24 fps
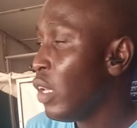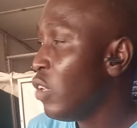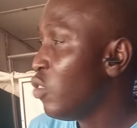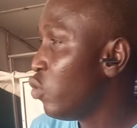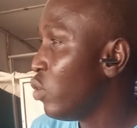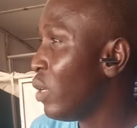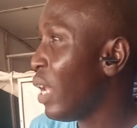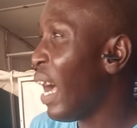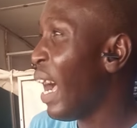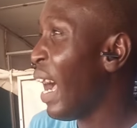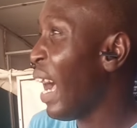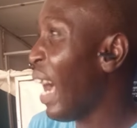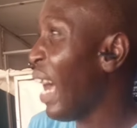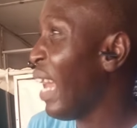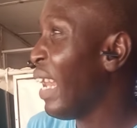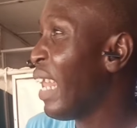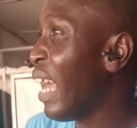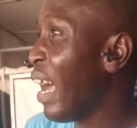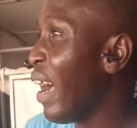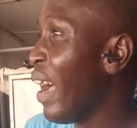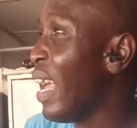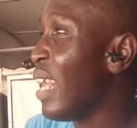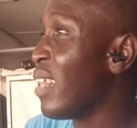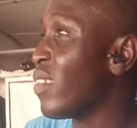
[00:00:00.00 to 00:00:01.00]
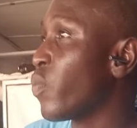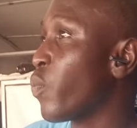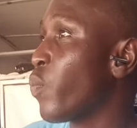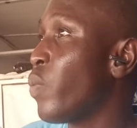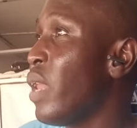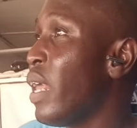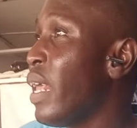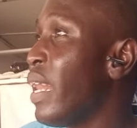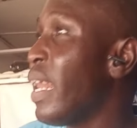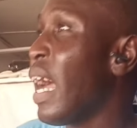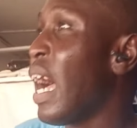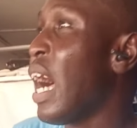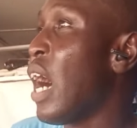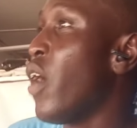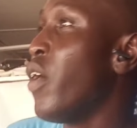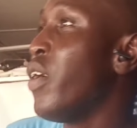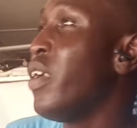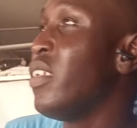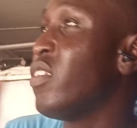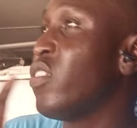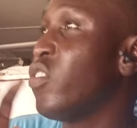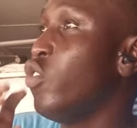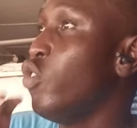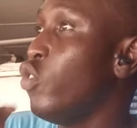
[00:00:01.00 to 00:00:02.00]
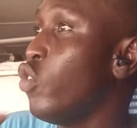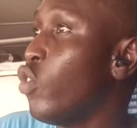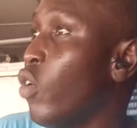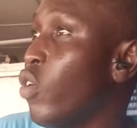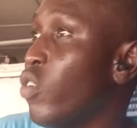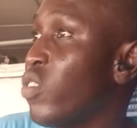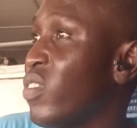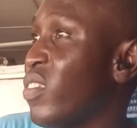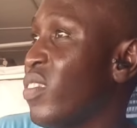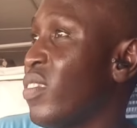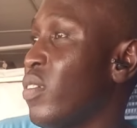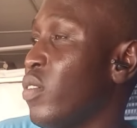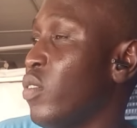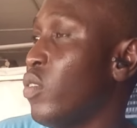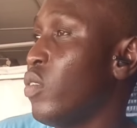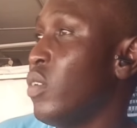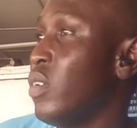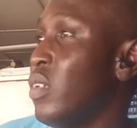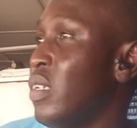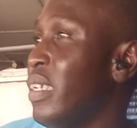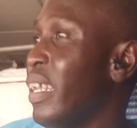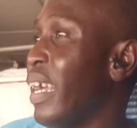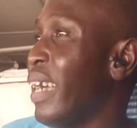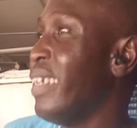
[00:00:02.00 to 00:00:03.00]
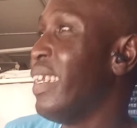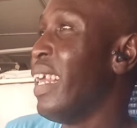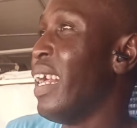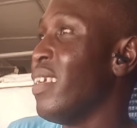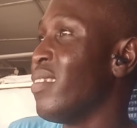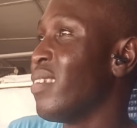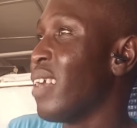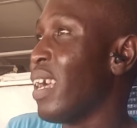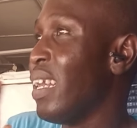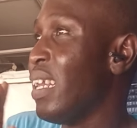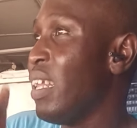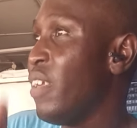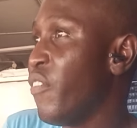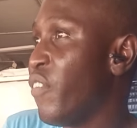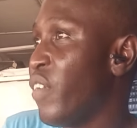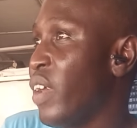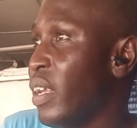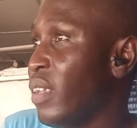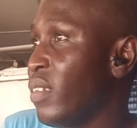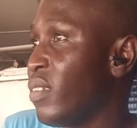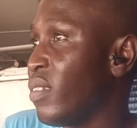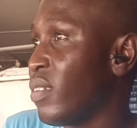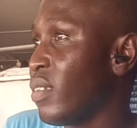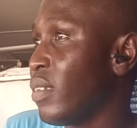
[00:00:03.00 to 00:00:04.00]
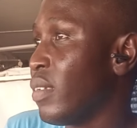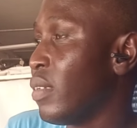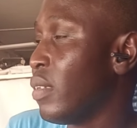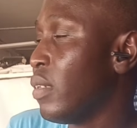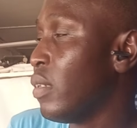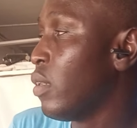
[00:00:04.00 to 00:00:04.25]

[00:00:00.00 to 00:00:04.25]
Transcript: Should I now explain how it notes that there is an event